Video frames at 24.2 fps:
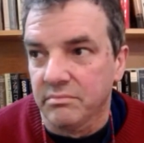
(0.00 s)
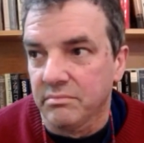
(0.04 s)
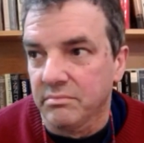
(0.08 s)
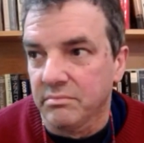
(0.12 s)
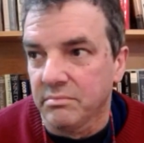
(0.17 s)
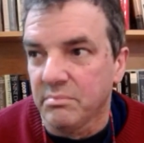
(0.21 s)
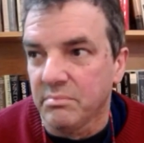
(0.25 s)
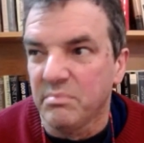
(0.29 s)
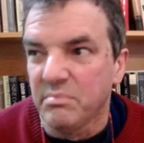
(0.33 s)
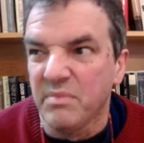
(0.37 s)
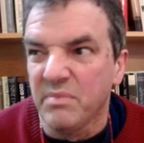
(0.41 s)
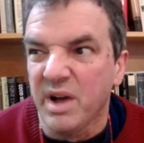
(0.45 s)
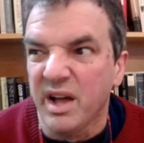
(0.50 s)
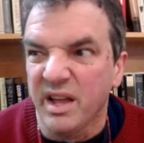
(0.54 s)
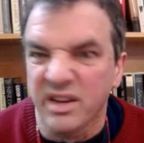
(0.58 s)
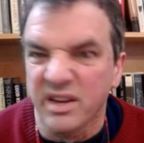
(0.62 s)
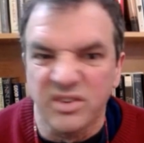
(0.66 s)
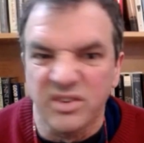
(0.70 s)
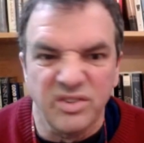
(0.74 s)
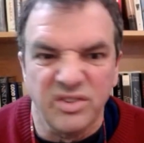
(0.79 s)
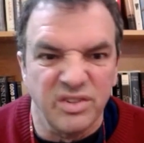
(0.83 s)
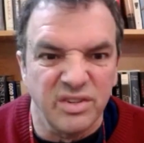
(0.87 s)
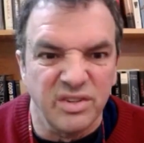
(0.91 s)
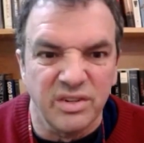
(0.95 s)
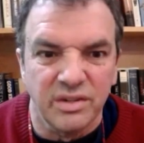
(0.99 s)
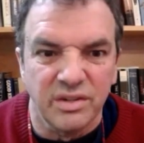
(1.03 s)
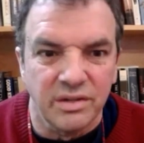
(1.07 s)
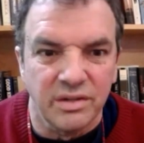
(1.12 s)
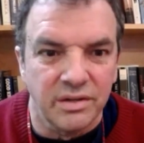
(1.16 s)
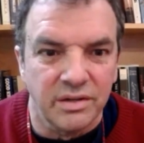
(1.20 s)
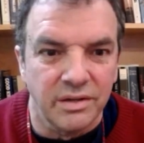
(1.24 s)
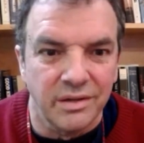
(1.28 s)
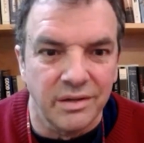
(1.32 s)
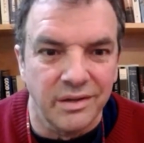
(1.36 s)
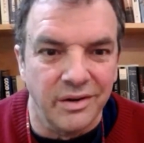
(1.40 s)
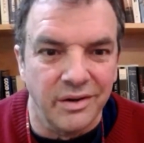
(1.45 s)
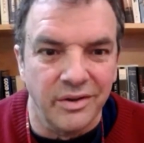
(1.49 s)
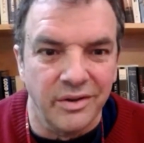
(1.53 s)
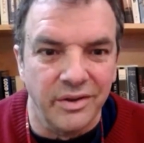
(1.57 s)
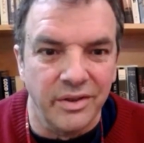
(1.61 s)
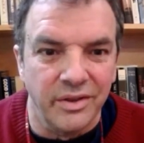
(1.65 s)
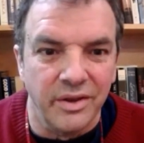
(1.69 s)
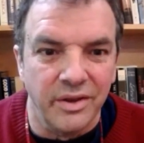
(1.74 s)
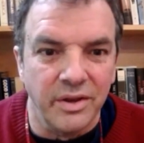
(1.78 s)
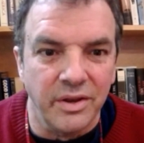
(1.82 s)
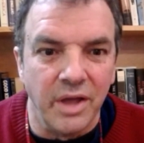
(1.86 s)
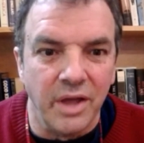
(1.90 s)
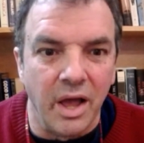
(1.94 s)
much. You know,
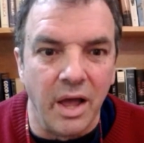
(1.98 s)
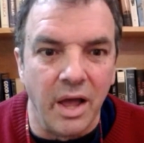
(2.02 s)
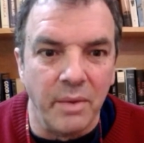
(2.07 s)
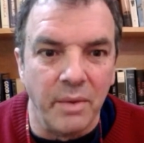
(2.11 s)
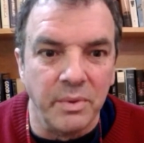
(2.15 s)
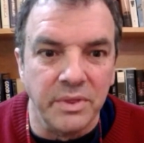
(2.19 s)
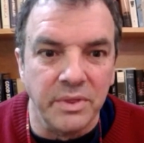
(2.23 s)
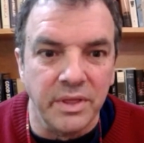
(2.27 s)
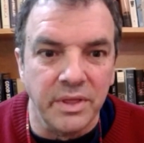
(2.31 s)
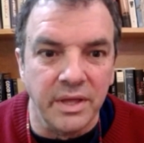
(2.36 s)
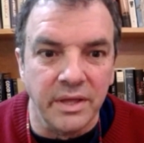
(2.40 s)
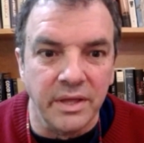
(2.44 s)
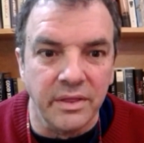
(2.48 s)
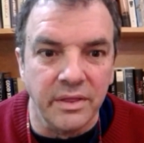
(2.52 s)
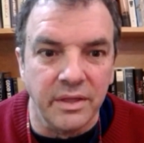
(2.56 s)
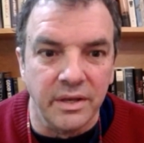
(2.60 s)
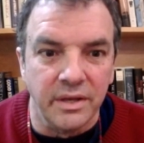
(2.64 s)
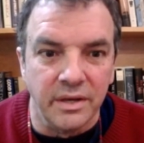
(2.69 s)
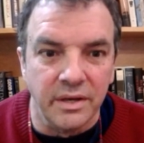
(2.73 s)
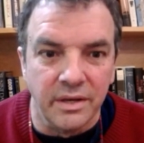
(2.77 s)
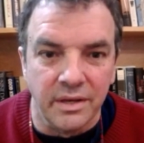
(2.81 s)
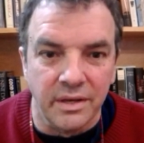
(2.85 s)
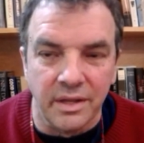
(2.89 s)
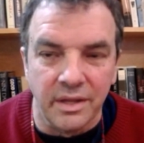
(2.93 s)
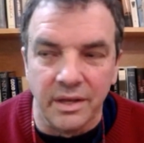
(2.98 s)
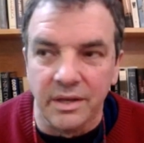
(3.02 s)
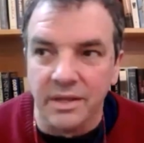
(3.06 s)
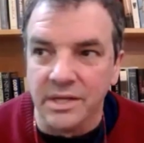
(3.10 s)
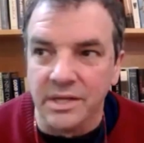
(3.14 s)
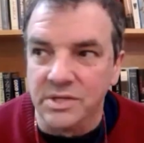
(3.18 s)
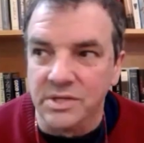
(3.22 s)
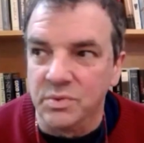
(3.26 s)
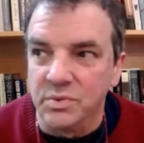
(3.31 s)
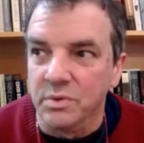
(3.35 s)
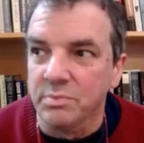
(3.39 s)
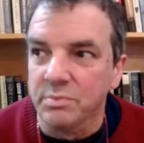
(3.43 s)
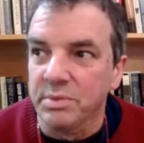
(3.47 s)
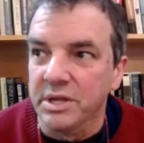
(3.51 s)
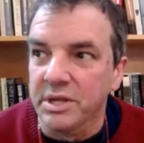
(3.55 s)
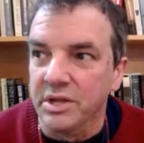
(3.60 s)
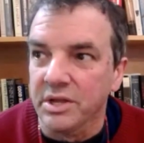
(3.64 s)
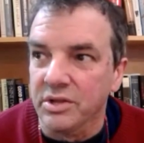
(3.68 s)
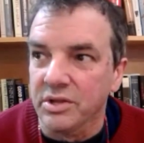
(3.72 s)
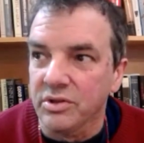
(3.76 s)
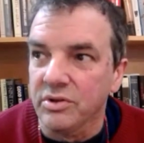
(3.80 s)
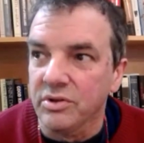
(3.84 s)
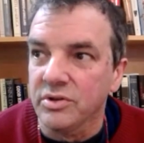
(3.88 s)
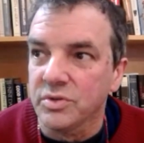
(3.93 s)
the, I would think that that this would be a
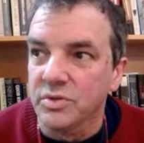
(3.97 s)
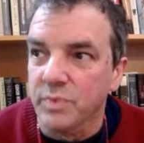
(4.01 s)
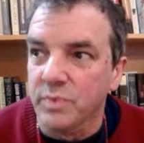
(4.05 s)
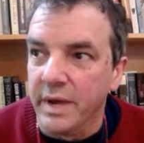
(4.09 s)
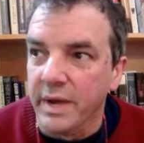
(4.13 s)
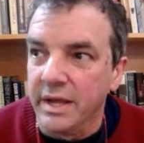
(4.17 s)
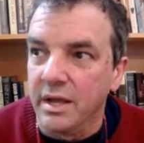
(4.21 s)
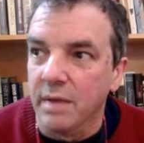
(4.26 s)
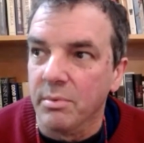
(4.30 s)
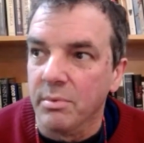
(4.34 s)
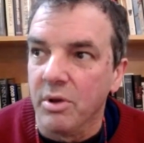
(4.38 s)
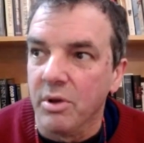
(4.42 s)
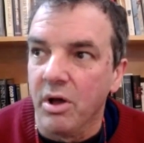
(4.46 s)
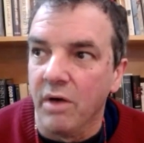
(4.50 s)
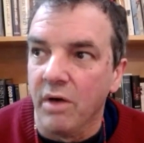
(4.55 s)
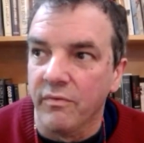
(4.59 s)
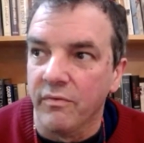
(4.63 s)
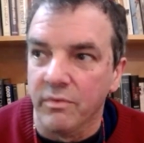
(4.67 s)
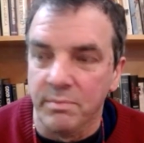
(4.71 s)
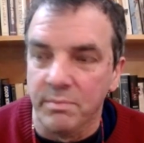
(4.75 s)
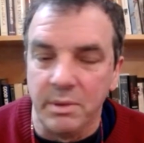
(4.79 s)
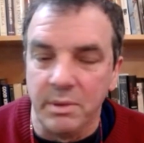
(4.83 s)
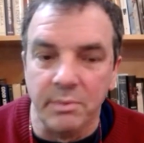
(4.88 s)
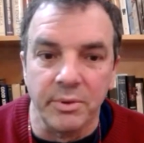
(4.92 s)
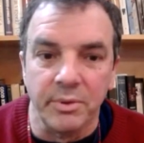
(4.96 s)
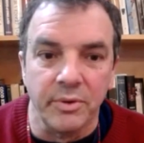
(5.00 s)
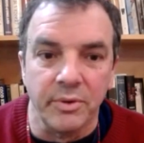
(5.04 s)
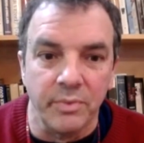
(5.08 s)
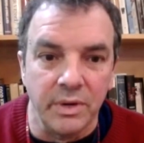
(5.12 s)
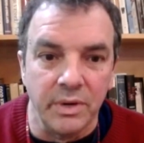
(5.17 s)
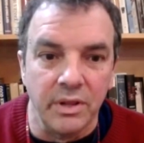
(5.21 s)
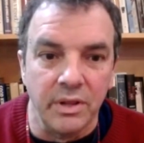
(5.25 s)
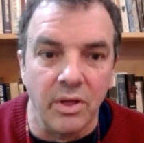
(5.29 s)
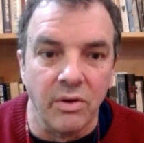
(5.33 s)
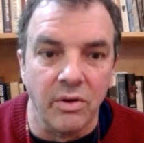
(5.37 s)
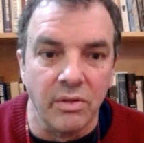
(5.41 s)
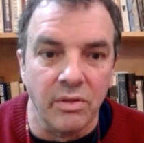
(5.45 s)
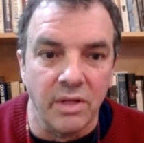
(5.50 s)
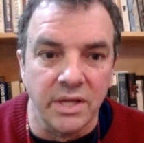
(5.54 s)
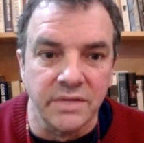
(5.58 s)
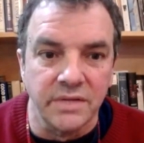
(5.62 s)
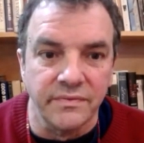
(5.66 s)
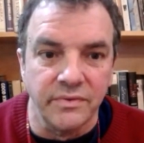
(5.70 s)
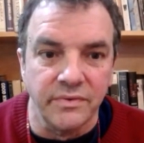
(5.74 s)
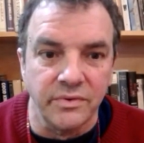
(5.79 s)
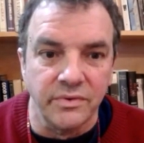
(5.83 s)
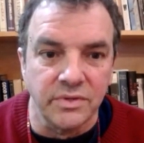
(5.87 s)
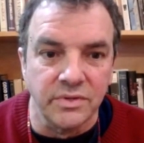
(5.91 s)
huge wake up call for people to relocalize
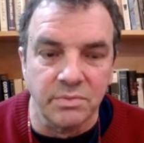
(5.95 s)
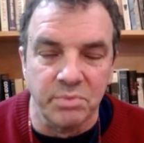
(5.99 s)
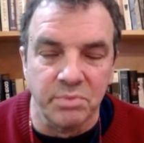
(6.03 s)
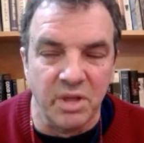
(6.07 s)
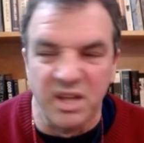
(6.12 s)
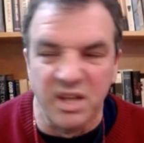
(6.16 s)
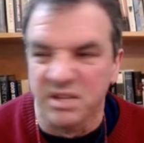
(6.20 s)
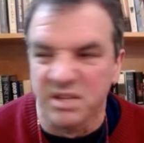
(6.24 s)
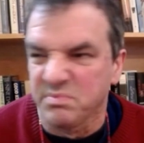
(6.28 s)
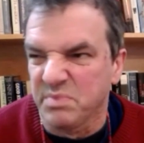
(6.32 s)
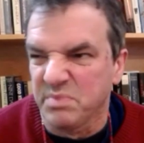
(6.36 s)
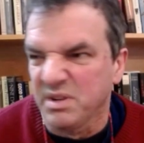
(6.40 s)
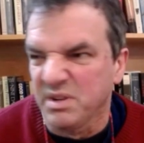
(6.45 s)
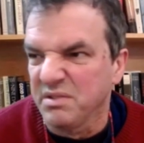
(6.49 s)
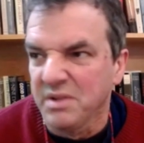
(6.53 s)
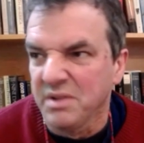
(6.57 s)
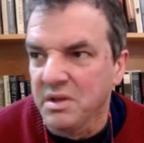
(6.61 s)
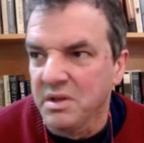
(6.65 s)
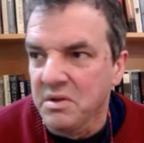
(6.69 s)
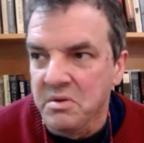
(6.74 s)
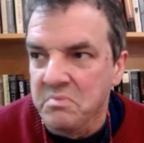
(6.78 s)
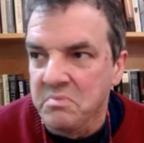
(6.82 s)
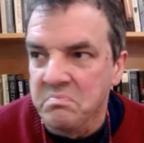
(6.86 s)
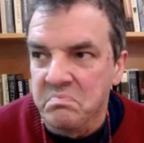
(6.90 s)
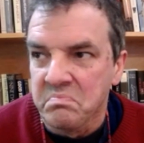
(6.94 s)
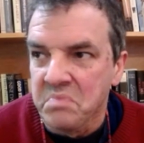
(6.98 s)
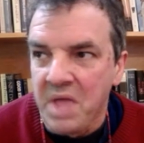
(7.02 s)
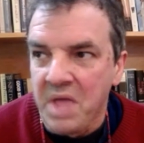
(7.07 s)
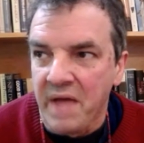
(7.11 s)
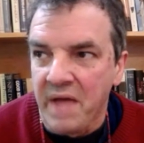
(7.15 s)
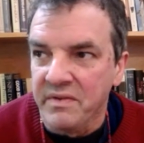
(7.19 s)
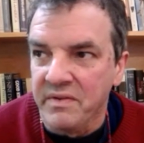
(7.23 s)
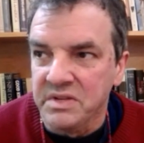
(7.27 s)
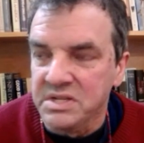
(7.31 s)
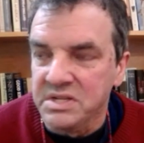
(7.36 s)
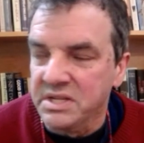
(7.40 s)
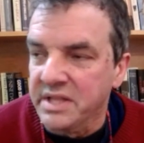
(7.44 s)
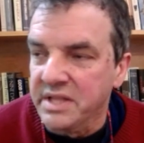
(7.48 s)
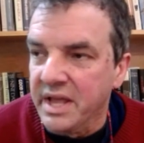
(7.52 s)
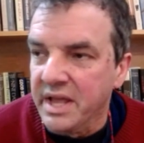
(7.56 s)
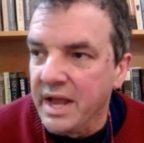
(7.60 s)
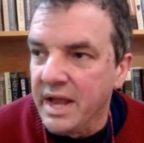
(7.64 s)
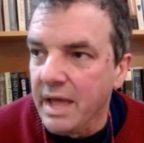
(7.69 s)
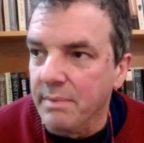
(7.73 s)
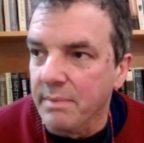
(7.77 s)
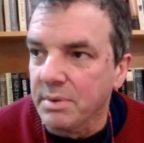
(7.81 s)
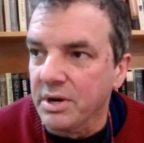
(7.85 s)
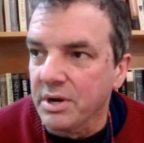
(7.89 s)
food supplies, but haven't seen that
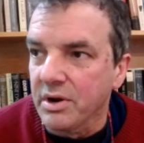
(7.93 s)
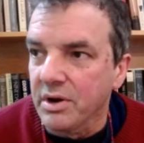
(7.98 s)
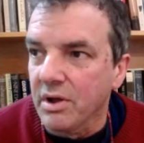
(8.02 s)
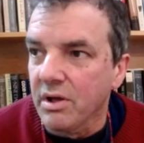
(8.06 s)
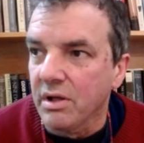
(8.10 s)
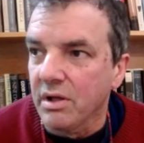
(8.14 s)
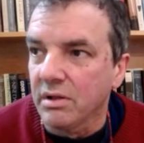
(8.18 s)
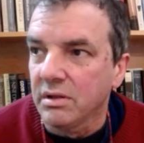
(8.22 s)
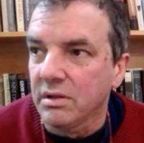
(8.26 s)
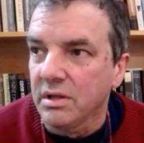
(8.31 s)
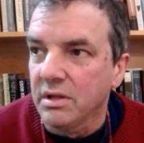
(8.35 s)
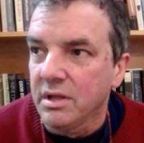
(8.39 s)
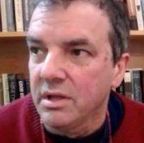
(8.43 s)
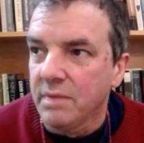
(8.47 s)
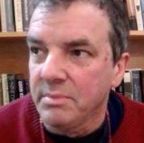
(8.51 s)
happen at all.